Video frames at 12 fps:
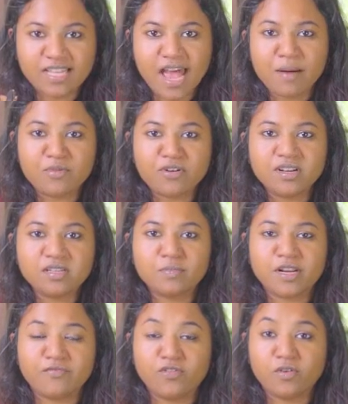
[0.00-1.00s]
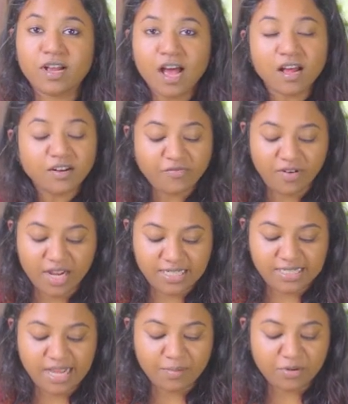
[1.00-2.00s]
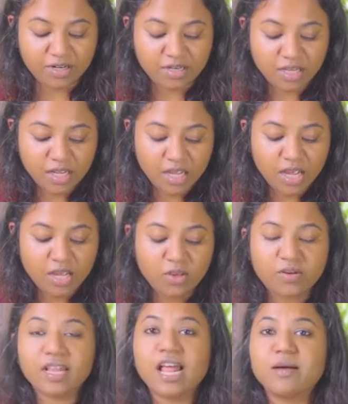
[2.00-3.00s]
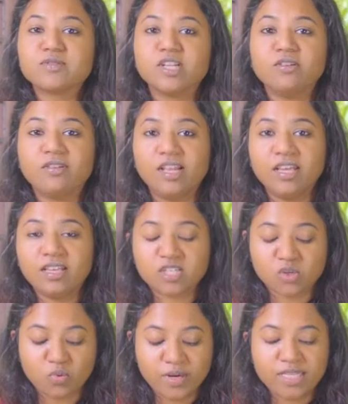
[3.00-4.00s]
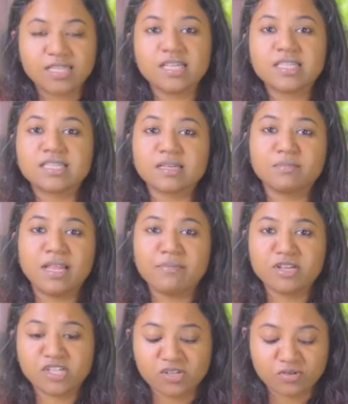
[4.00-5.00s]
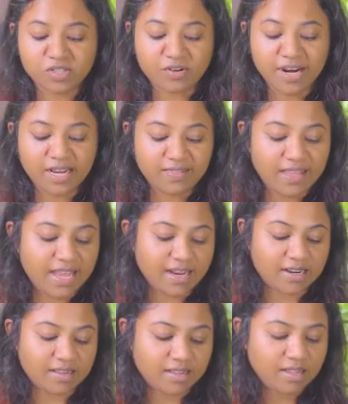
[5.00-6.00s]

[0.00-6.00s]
tamarind, but if you can't find tamarind, you can absolutely squeeze in some lemon juice right at the end.